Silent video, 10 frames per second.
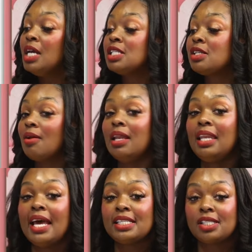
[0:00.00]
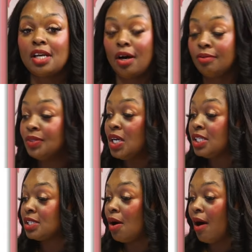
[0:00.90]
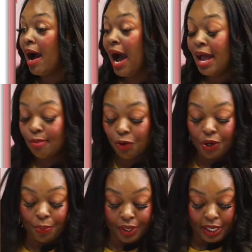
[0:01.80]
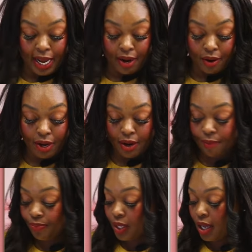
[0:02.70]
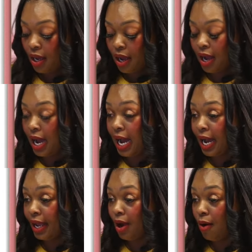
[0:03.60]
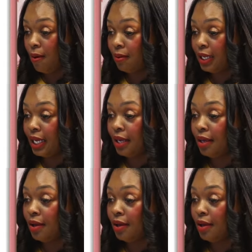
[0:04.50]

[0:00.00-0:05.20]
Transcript: So let's go. So I'm going to put down here, I only